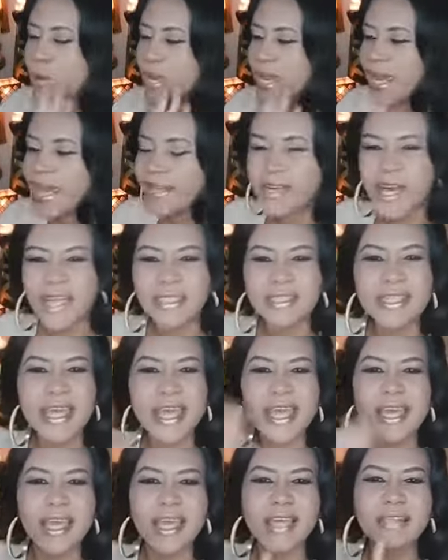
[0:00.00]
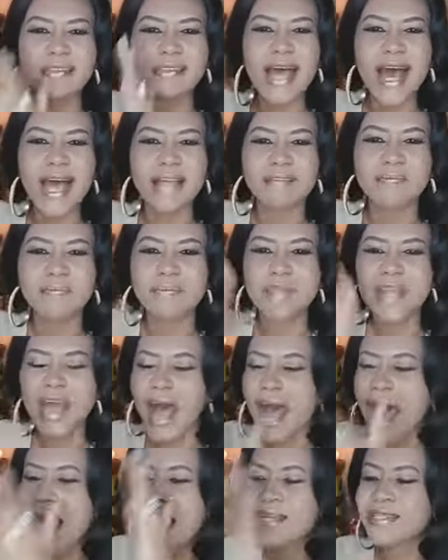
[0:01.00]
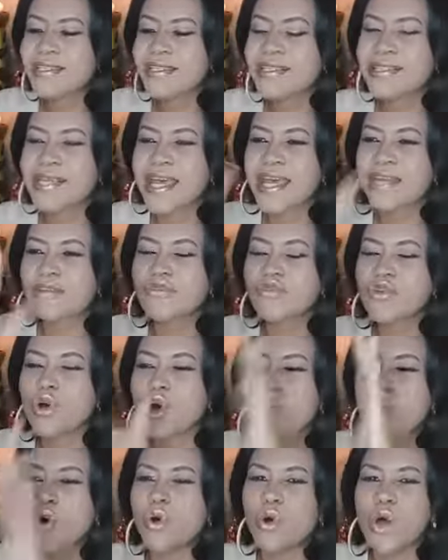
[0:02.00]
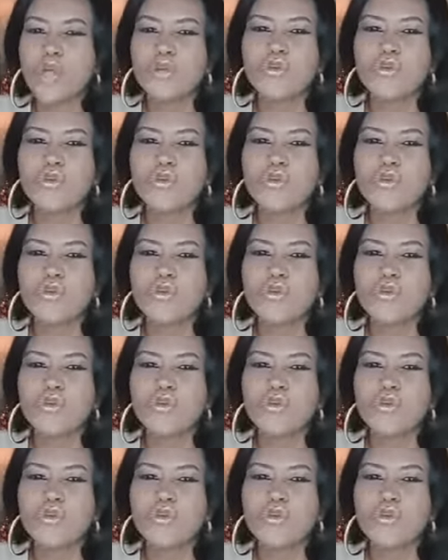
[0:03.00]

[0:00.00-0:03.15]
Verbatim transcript: We're not taking that. I say no,